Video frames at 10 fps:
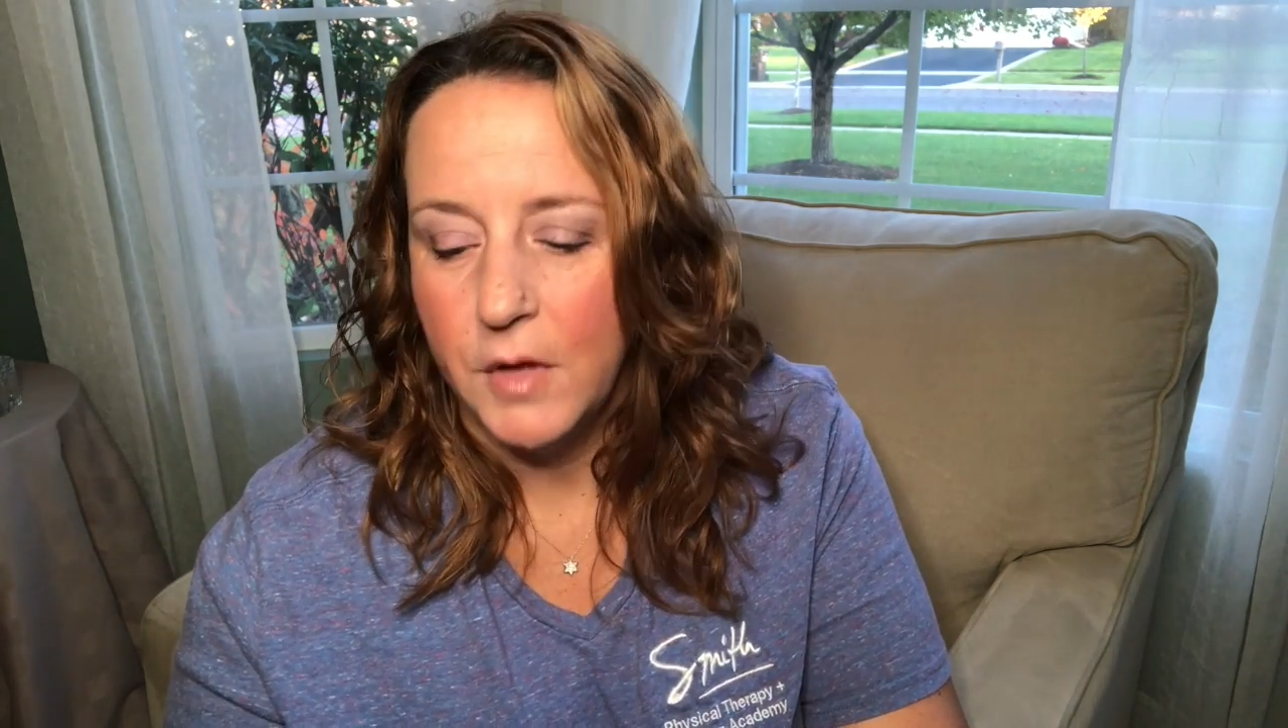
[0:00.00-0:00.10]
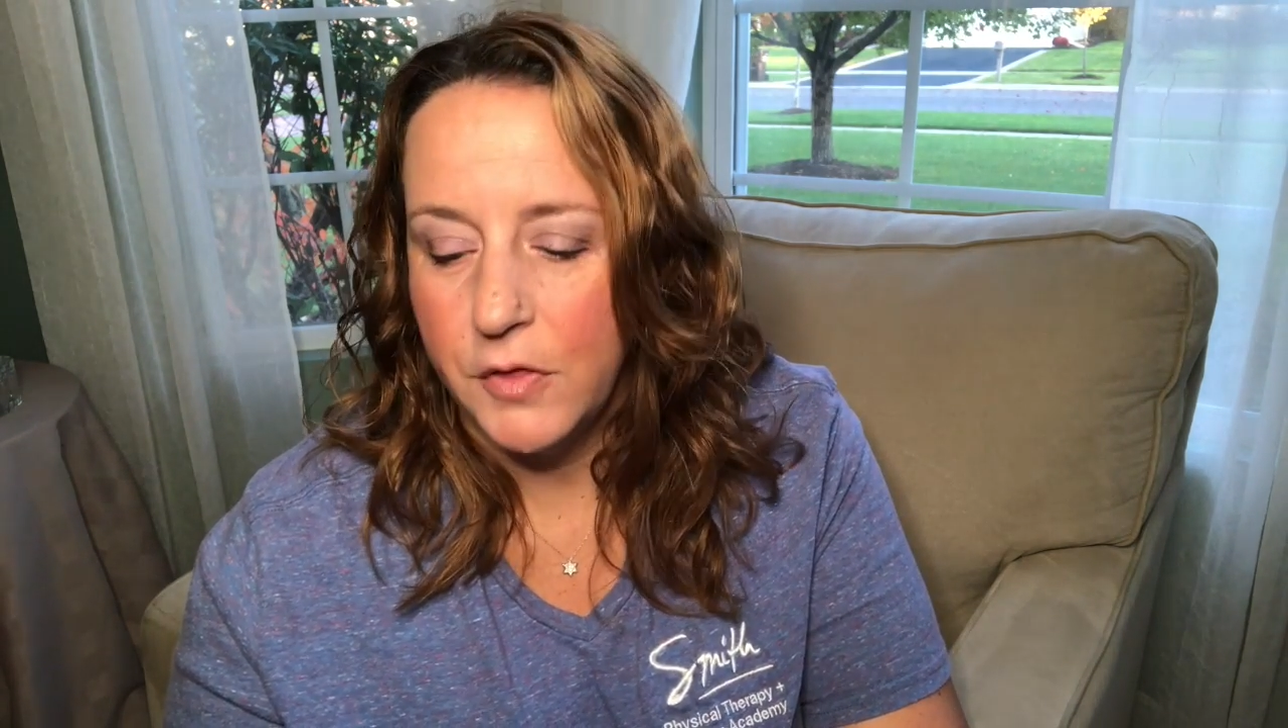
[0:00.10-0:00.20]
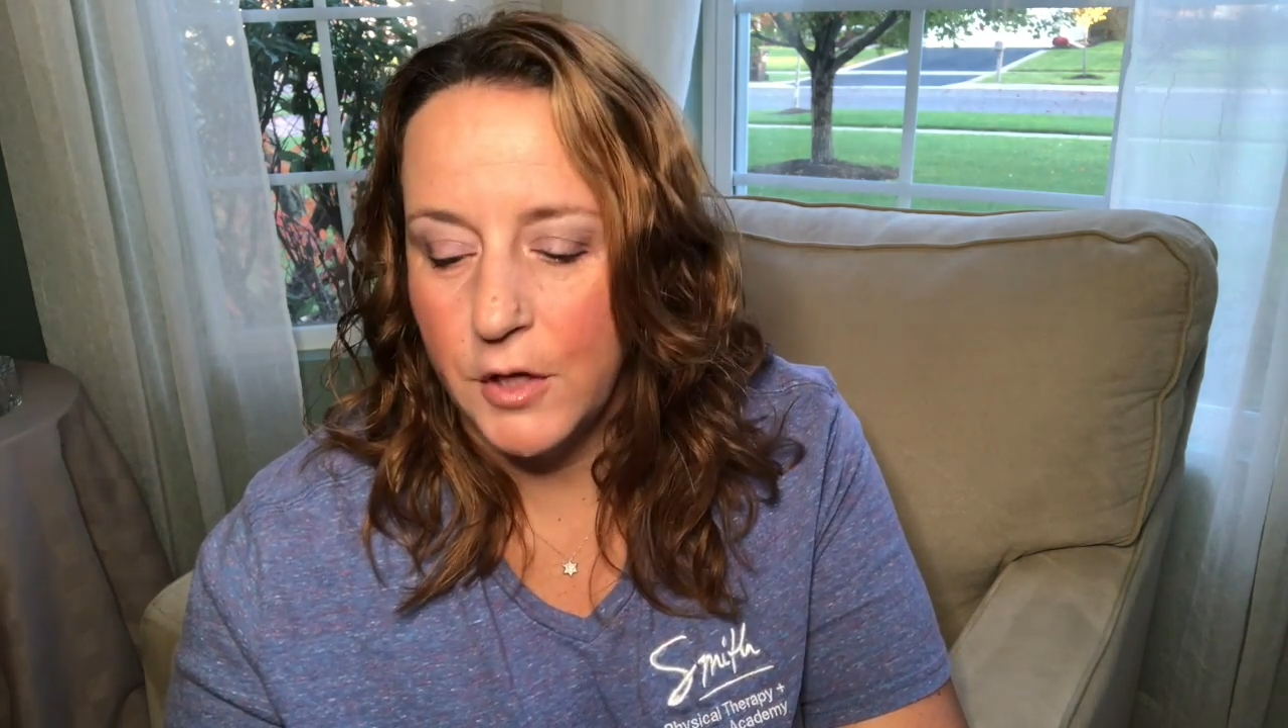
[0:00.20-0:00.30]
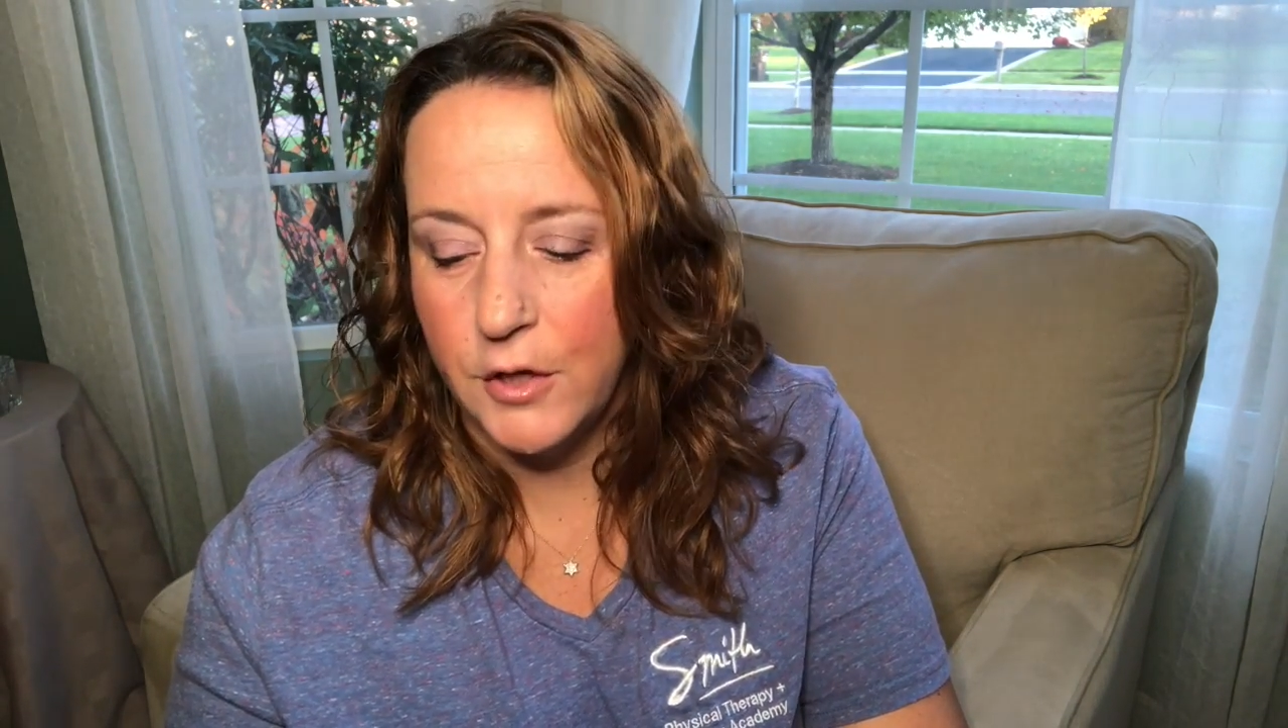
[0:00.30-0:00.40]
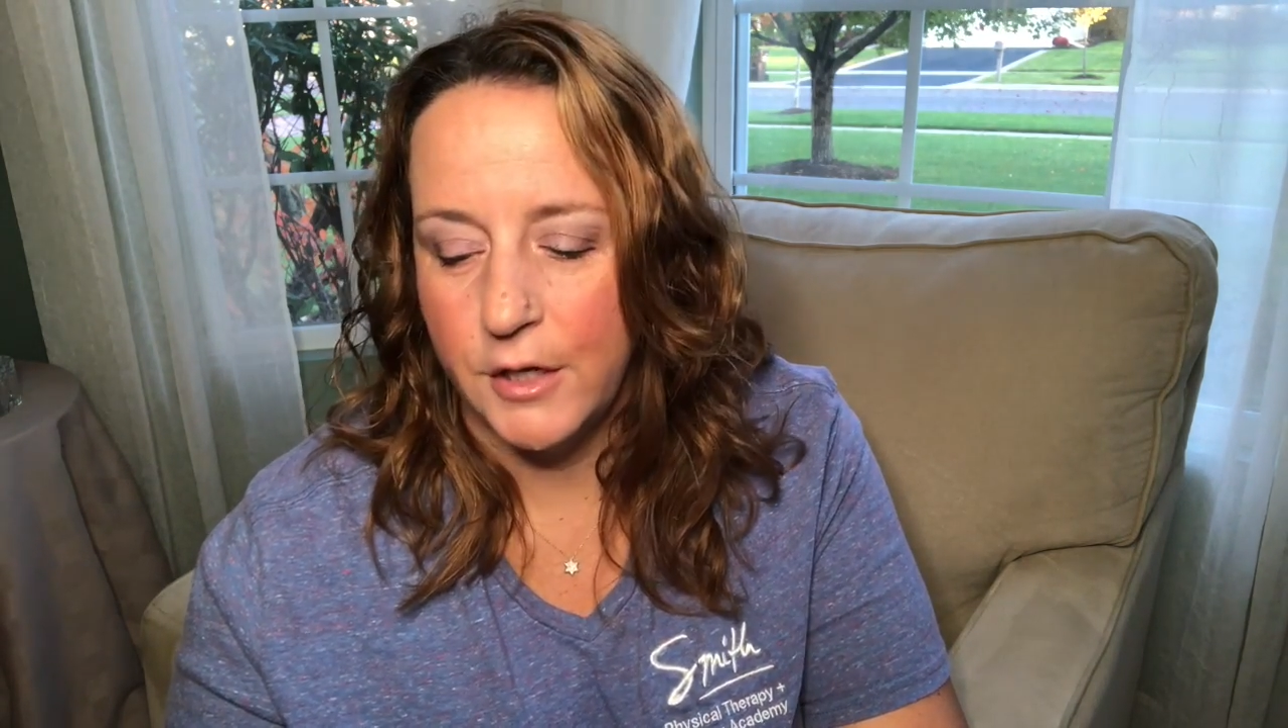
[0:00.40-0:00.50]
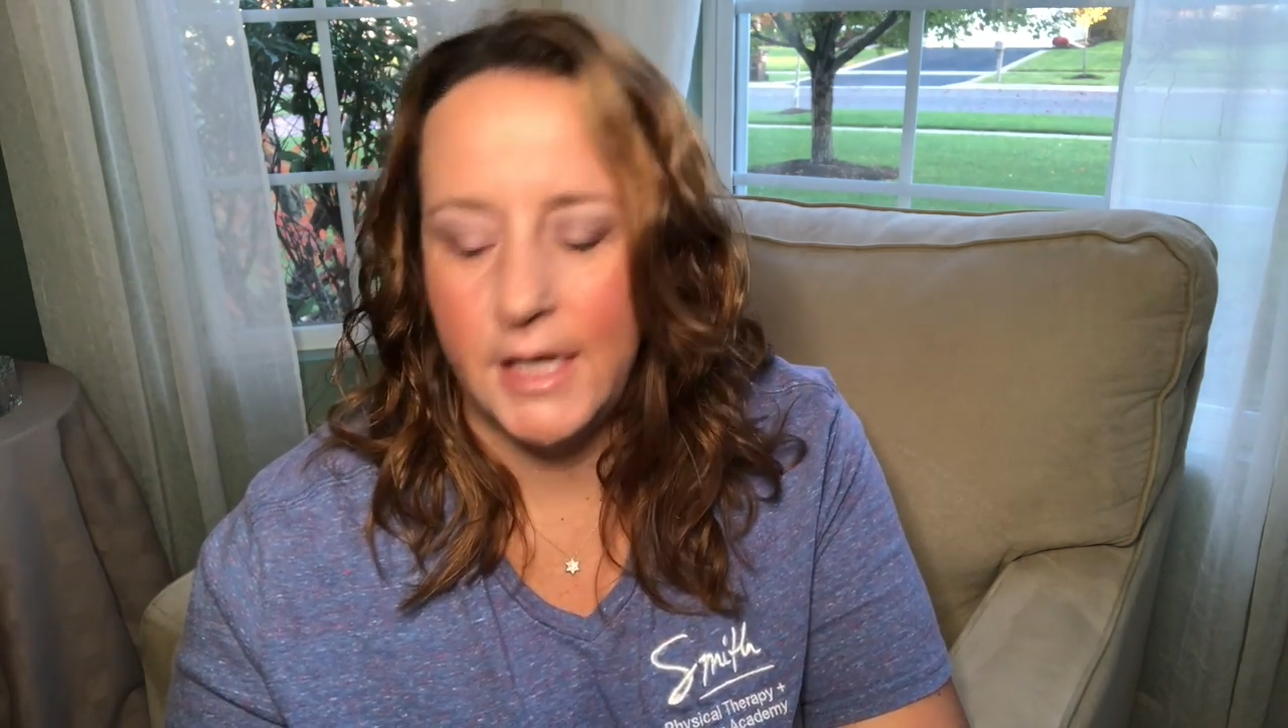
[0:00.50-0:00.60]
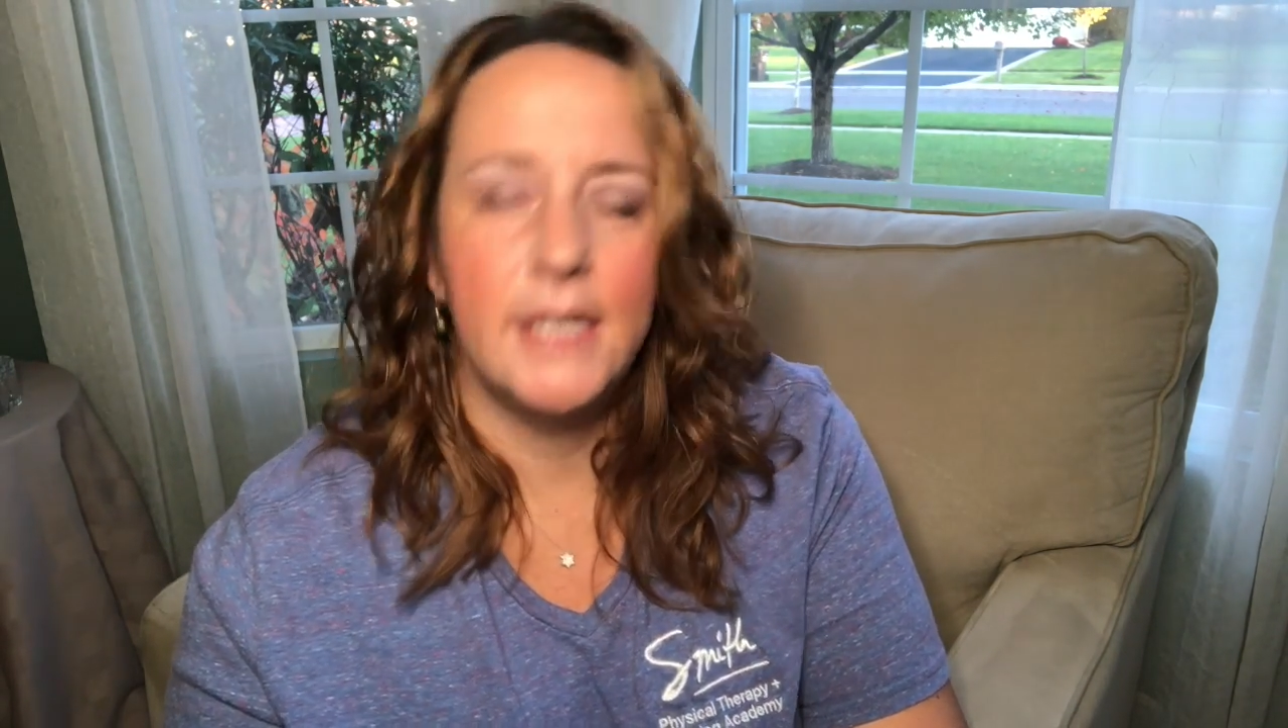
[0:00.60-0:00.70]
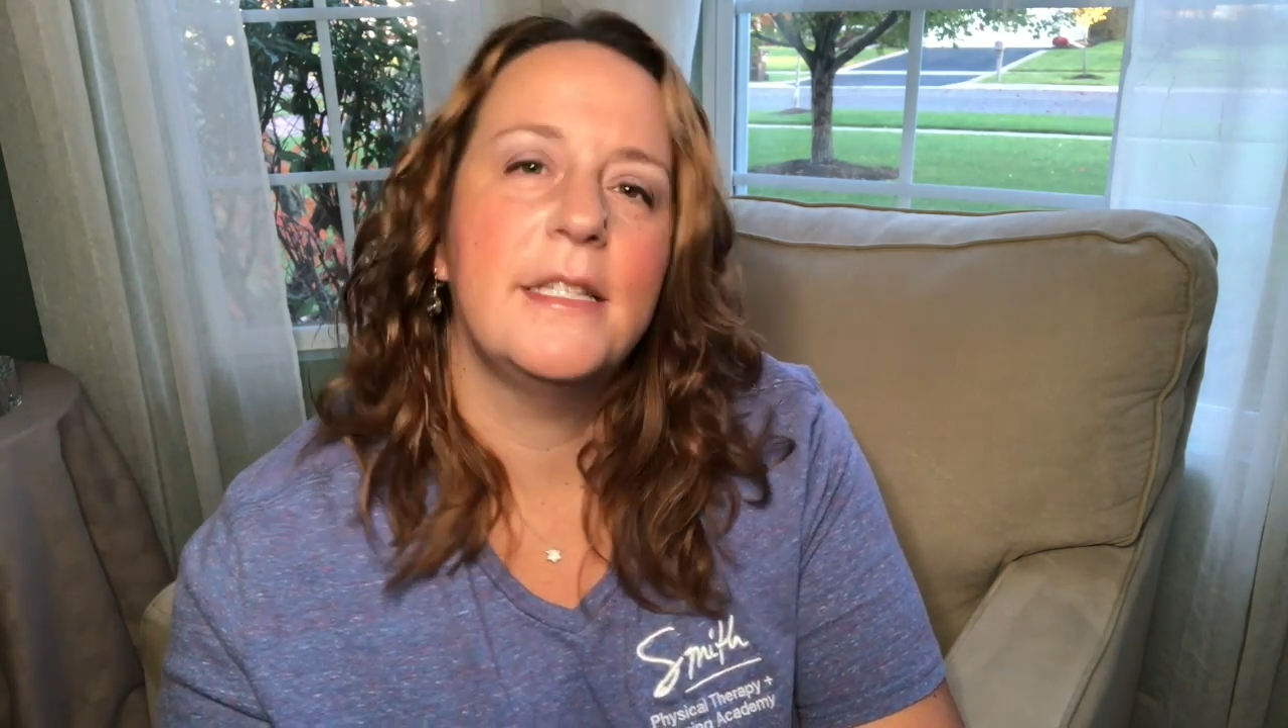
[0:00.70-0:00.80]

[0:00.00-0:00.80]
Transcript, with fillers: the learning